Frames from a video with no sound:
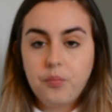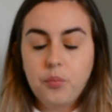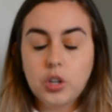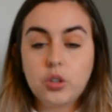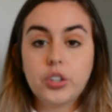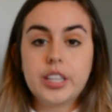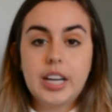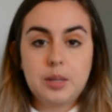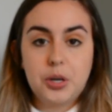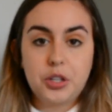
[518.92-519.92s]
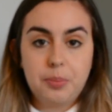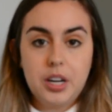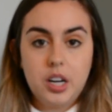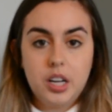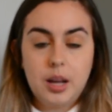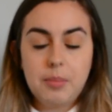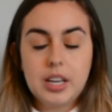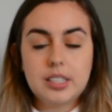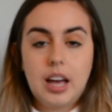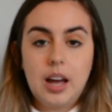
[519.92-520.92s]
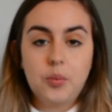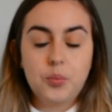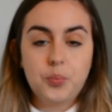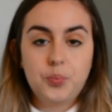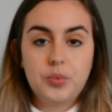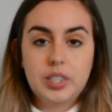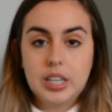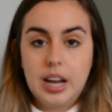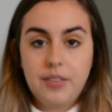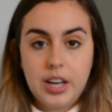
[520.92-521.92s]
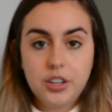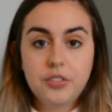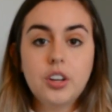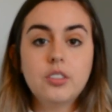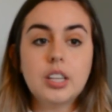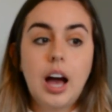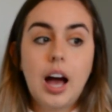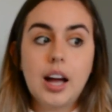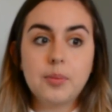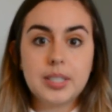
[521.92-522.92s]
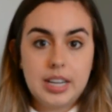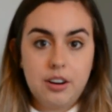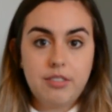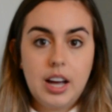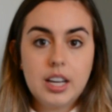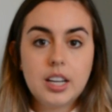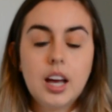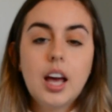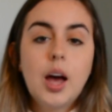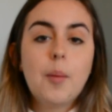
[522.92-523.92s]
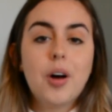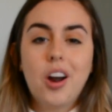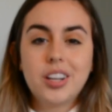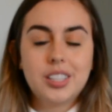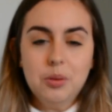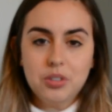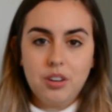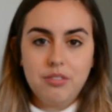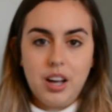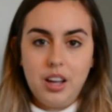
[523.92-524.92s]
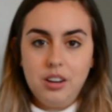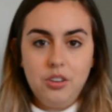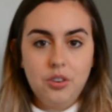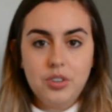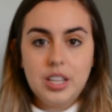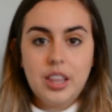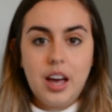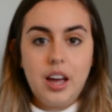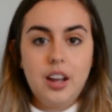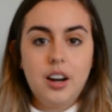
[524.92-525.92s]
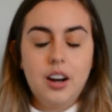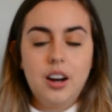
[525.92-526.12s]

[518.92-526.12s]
were told that they had to be on their period, and because I didn't have either of those, I was terrified. But honestly, it was all fine. You don't need that.